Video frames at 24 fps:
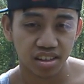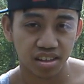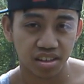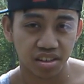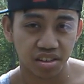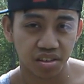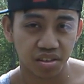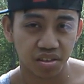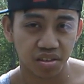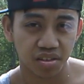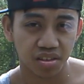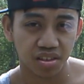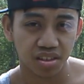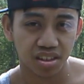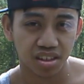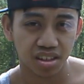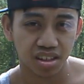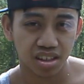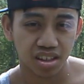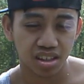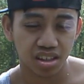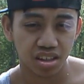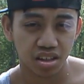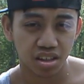So
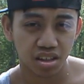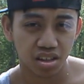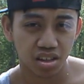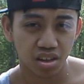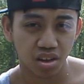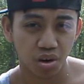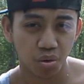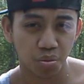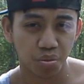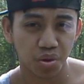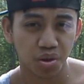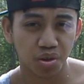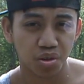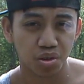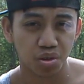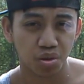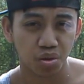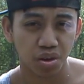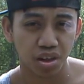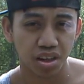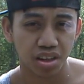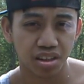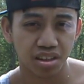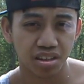hope you
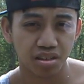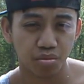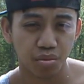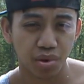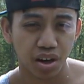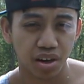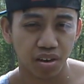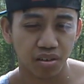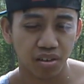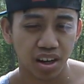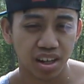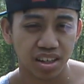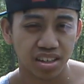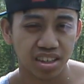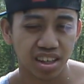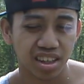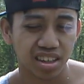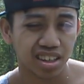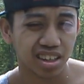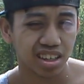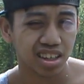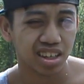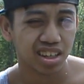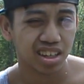enjoyed my Rise
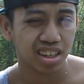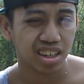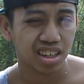technique.